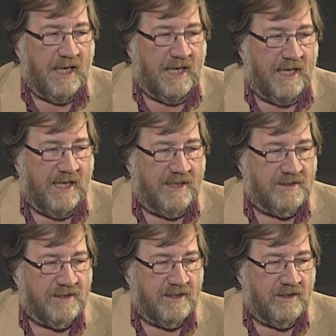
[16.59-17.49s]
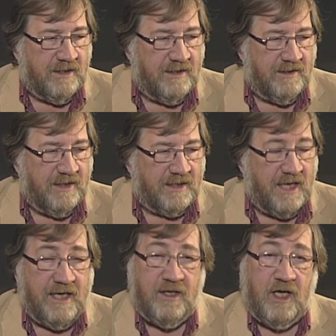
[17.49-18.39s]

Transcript: And again,